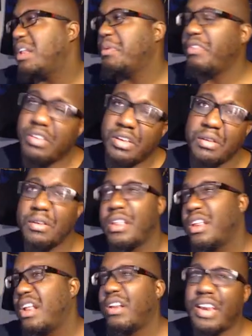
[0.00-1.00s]
We shouldn't.
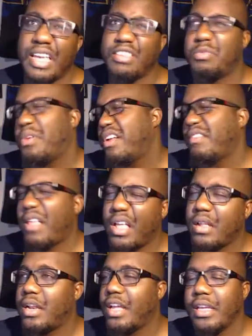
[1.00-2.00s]
I don't like sports. I
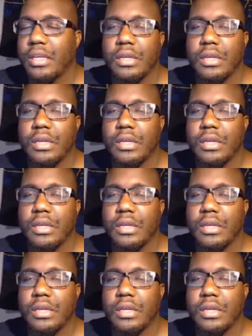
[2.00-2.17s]
don't like,